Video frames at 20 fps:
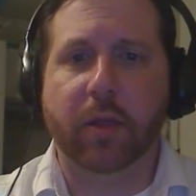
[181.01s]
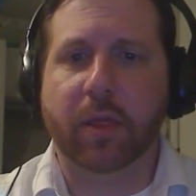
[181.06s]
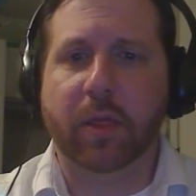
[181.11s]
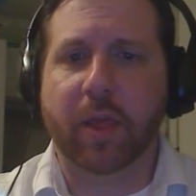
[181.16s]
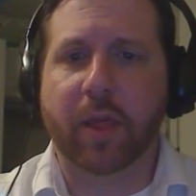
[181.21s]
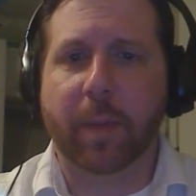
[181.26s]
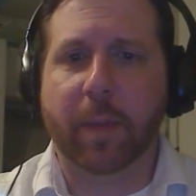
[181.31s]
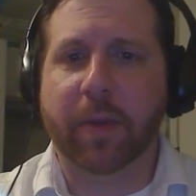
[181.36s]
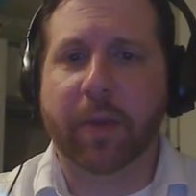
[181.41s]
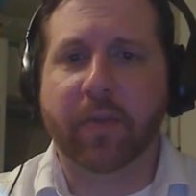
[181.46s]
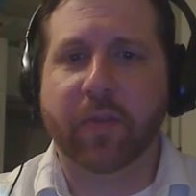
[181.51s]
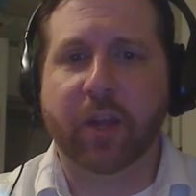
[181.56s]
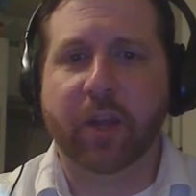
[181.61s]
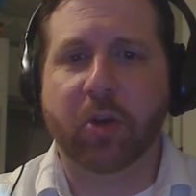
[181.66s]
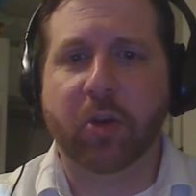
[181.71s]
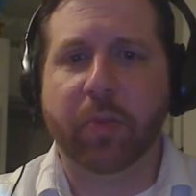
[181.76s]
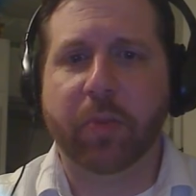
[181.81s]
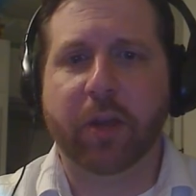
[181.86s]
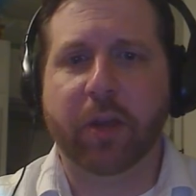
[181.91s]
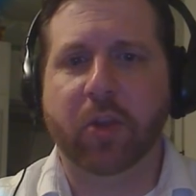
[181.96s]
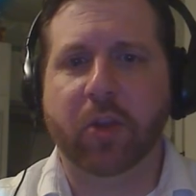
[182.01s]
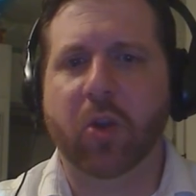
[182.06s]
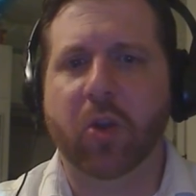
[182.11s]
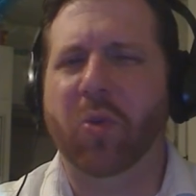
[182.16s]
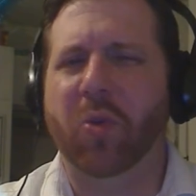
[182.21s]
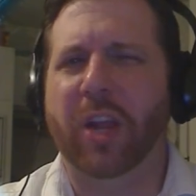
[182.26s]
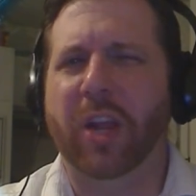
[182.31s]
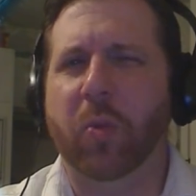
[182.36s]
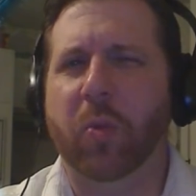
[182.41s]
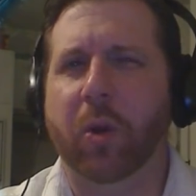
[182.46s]
that big of a deal because you
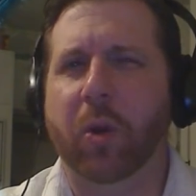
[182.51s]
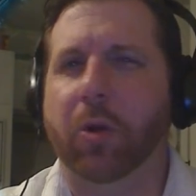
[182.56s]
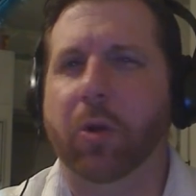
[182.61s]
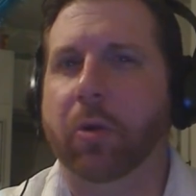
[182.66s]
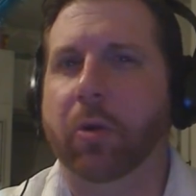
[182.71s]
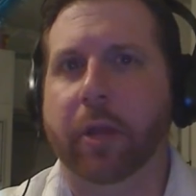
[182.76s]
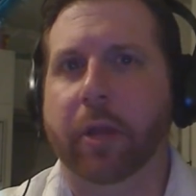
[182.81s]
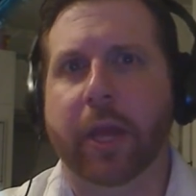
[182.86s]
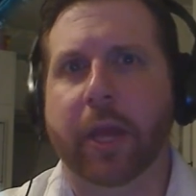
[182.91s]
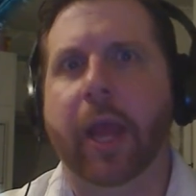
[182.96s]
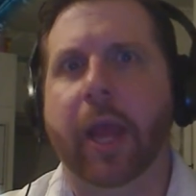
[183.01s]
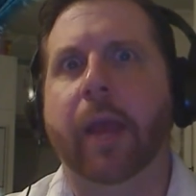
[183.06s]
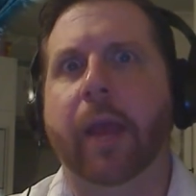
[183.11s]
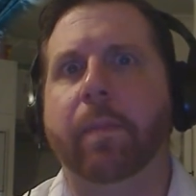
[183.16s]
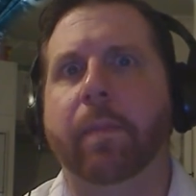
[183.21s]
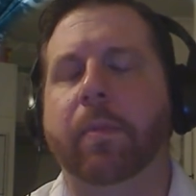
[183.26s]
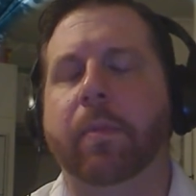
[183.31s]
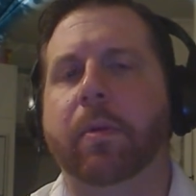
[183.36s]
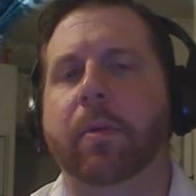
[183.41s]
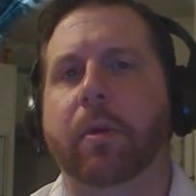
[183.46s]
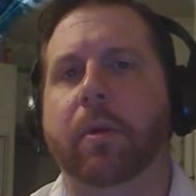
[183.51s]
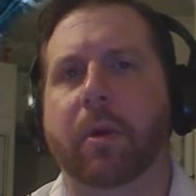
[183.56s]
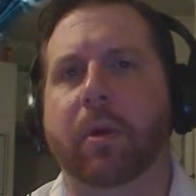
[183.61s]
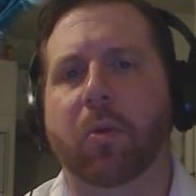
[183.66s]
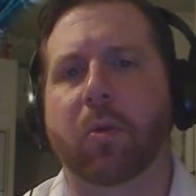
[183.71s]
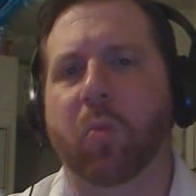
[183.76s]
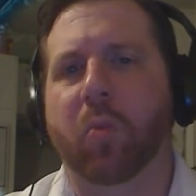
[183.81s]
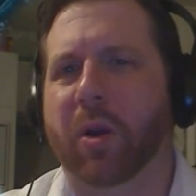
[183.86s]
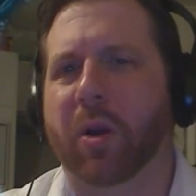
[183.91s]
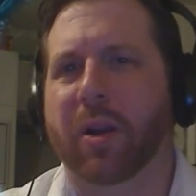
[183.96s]
don't need 1 early game.
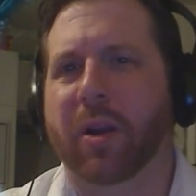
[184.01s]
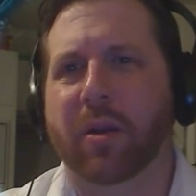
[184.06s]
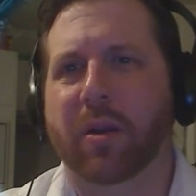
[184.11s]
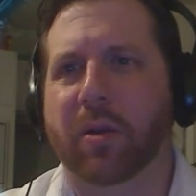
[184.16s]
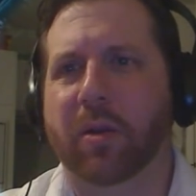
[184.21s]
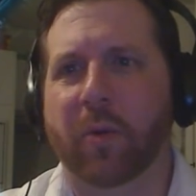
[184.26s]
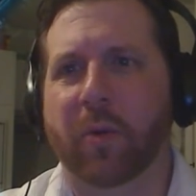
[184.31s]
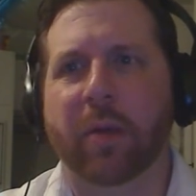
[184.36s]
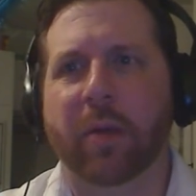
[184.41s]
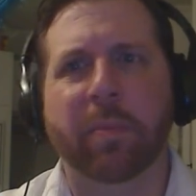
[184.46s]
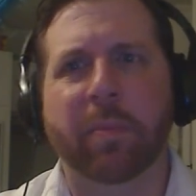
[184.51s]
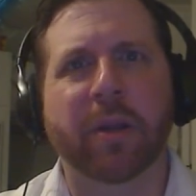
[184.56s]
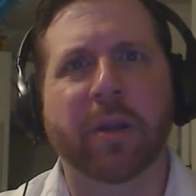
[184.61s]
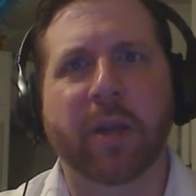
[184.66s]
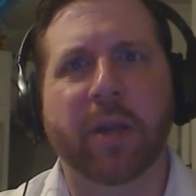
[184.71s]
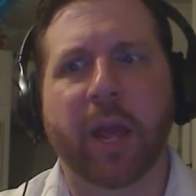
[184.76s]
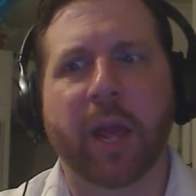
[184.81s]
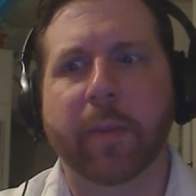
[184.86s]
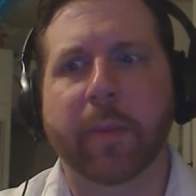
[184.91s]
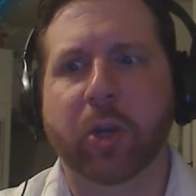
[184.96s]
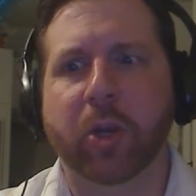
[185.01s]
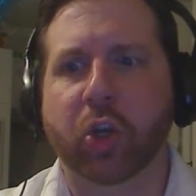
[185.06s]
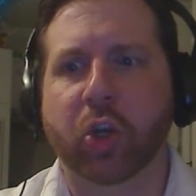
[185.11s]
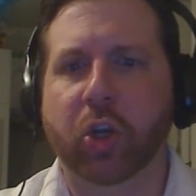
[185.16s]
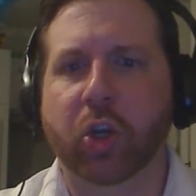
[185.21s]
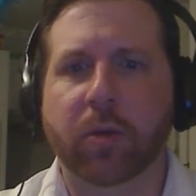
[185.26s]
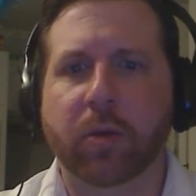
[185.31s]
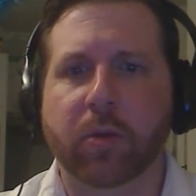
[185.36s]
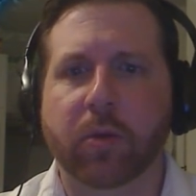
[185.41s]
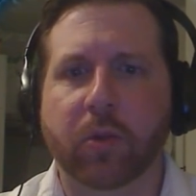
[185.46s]
You want it around
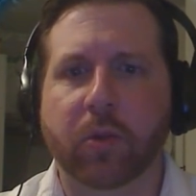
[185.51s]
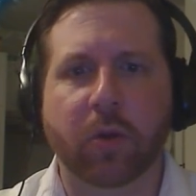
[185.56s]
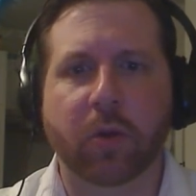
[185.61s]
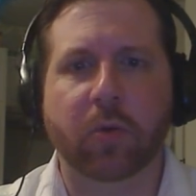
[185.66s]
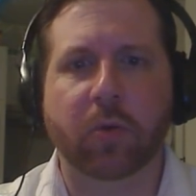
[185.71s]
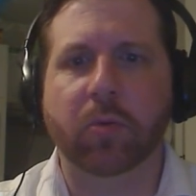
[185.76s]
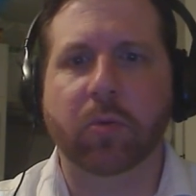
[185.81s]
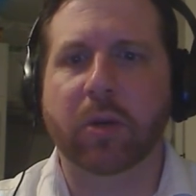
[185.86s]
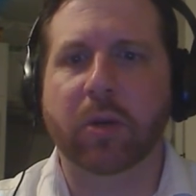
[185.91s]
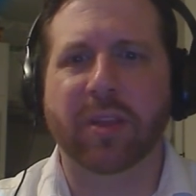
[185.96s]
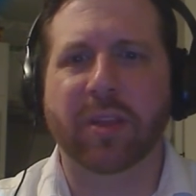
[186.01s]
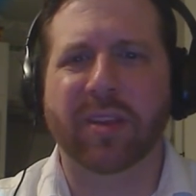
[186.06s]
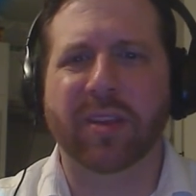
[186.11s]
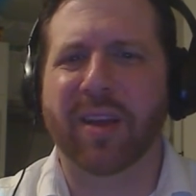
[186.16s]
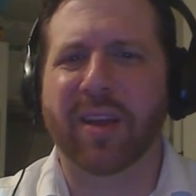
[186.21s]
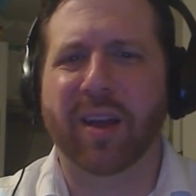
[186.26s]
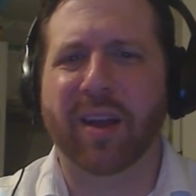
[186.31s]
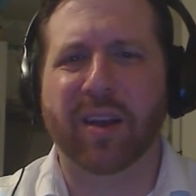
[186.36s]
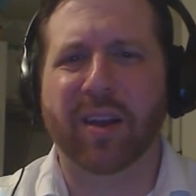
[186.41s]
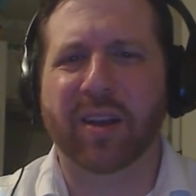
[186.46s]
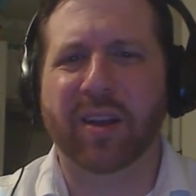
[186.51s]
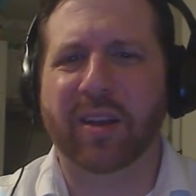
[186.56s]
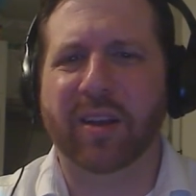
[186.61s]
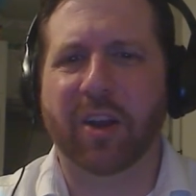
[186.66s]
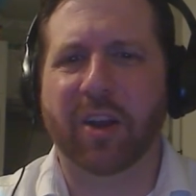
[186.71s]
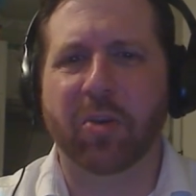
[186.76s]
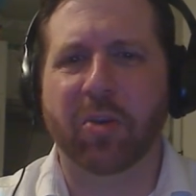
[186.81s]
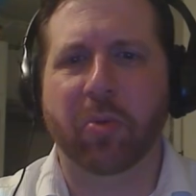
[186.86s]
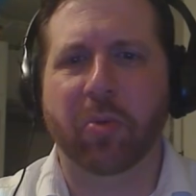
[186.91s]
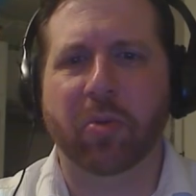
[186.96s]
mid-game-ish, so it's not
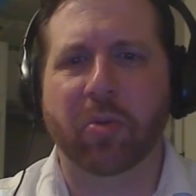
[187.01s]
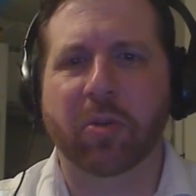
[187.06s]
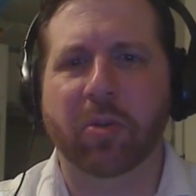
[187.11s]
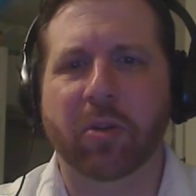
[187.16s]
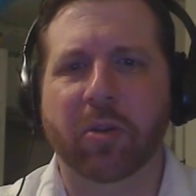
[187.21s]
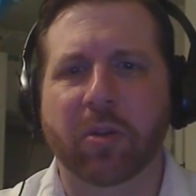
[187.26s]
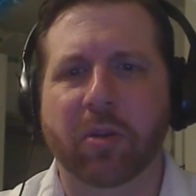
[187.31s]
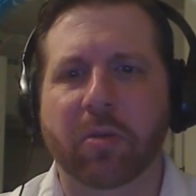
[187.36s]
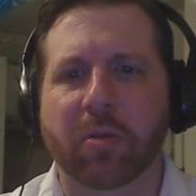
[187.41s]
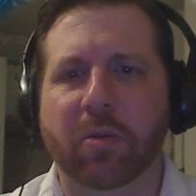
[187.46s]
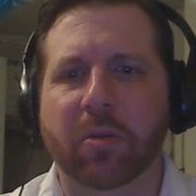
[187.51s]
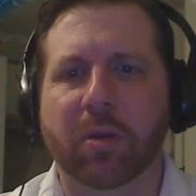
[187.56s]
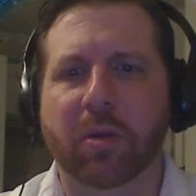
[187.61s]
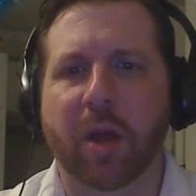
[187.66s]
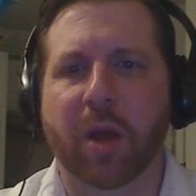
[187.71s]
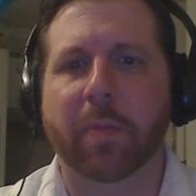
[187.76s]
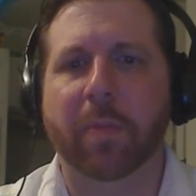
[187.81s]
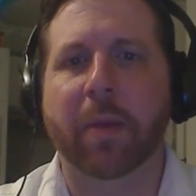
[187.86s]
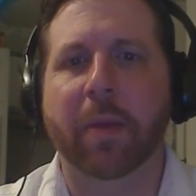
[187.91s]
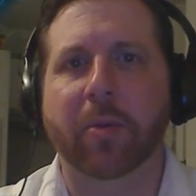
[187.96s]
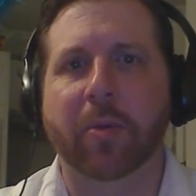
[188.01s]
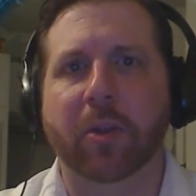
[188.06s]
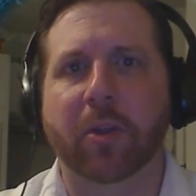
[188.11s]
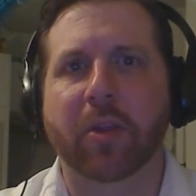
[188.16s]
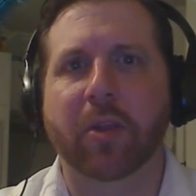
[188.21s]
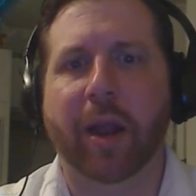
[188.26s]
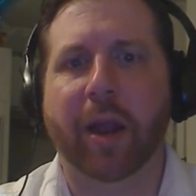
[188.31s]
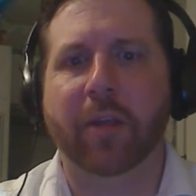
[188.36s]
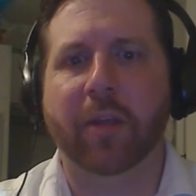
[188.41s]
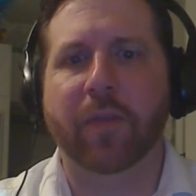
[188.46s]
terrible to not be able to
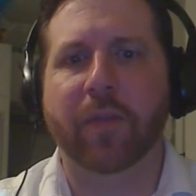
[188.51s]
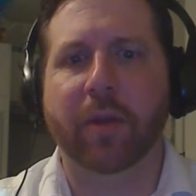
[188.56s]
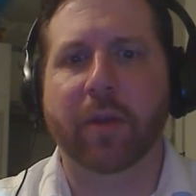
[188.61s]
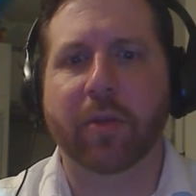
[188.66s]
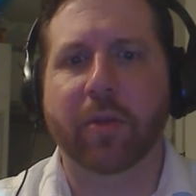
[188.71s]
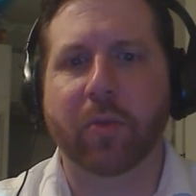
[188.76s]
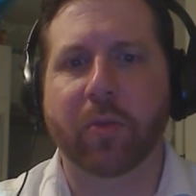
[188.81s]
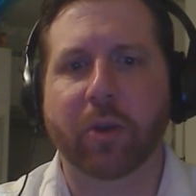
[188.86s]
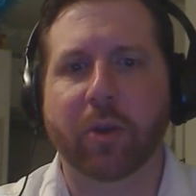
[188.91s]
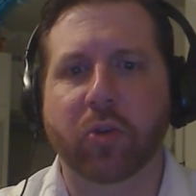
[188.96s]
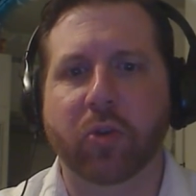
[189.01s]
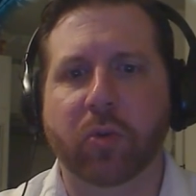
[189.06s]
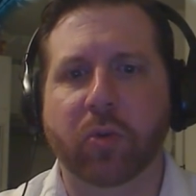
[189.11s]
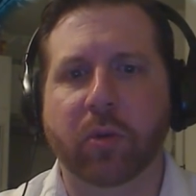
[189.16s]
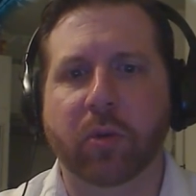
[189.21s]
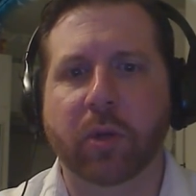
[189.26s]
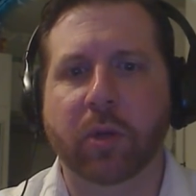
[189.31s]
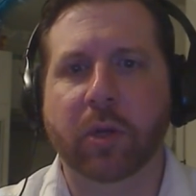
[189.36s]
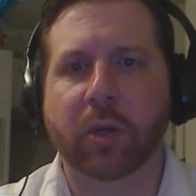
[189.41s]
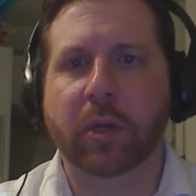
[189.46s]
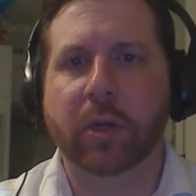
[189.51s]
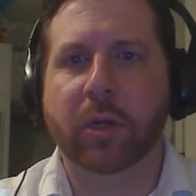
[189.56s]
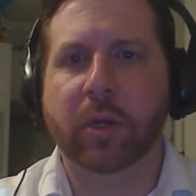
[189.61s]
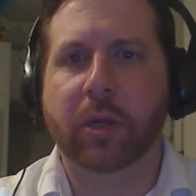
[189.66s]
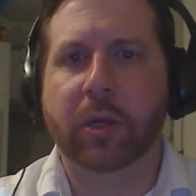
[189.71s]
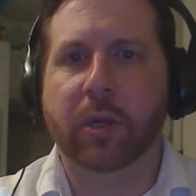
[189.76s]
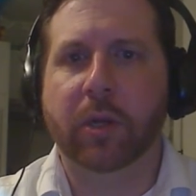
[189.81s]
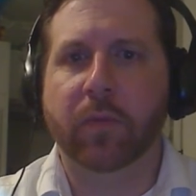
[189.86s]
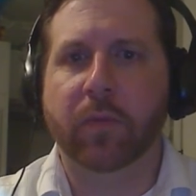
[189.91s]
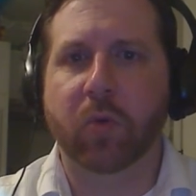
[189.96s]
satisfy the threshold
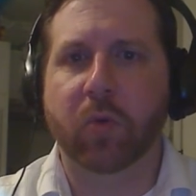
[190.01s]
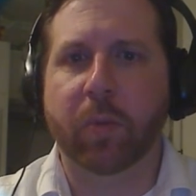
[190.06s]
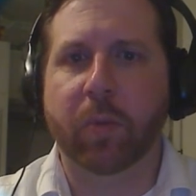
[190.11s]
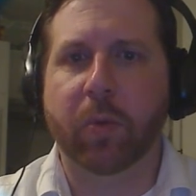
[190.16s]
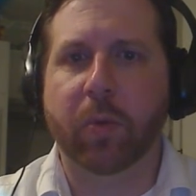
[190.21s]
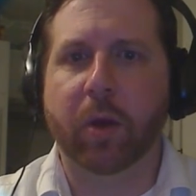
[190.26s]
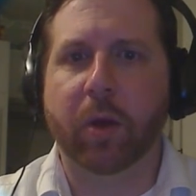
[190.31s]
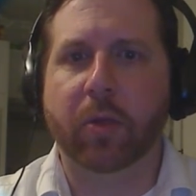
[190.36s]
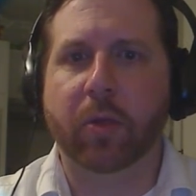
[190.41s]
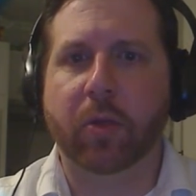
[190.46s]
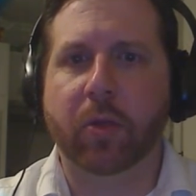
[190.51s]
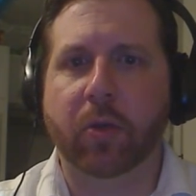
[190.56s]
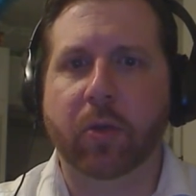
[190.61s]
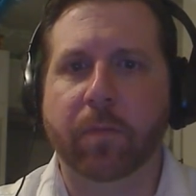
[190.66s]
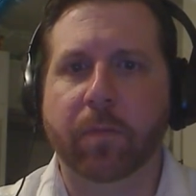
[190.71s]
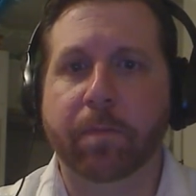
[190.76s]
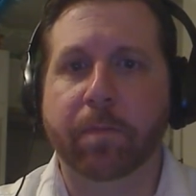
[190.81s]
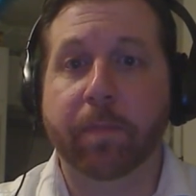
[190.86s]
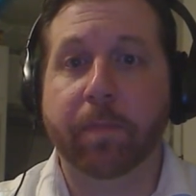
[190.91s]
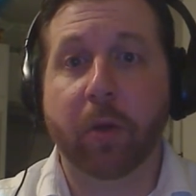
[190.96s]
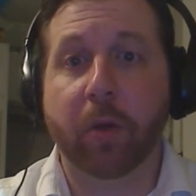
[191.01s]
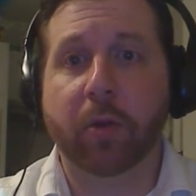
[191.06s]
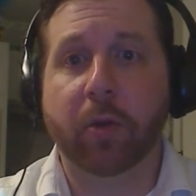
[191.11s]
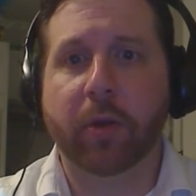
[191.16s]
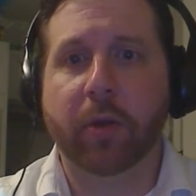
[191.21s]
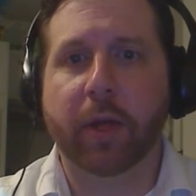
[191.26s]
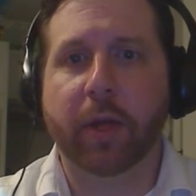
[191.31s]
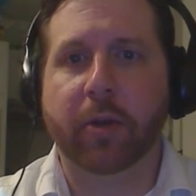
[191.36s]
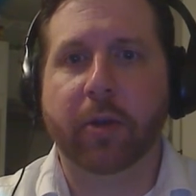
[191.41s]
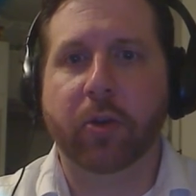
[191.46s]
for Reprocessor. Oh,
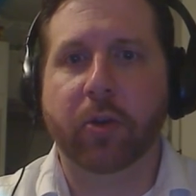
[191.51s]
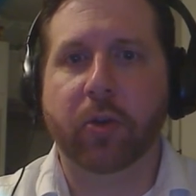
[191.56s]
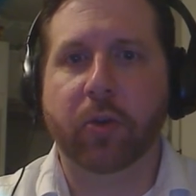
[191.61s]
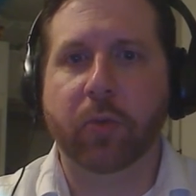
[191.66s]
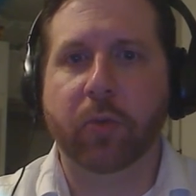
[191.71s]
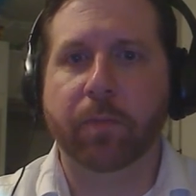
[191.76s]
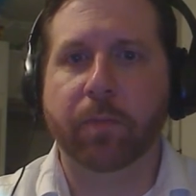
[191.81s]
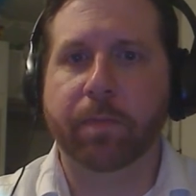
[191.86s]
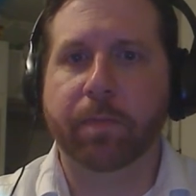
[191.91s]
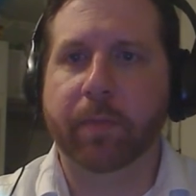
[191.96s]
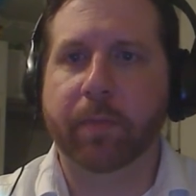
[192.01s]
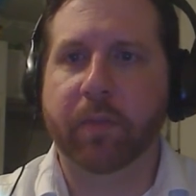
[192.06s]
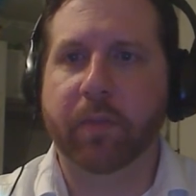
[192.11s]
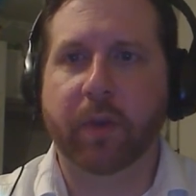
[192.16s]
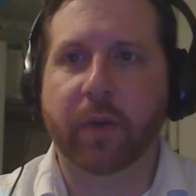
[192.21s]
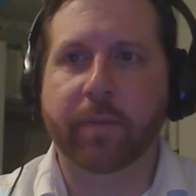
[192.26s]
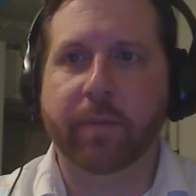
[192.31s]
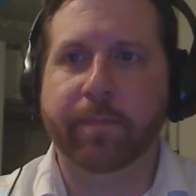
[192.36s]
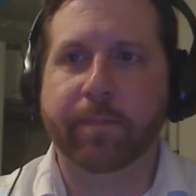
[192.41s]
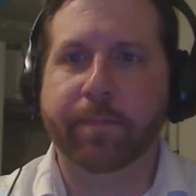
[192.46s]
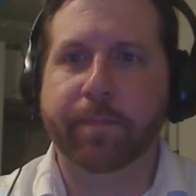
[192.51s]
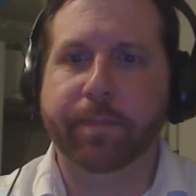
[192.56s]
look at that, 2/2. It's fine.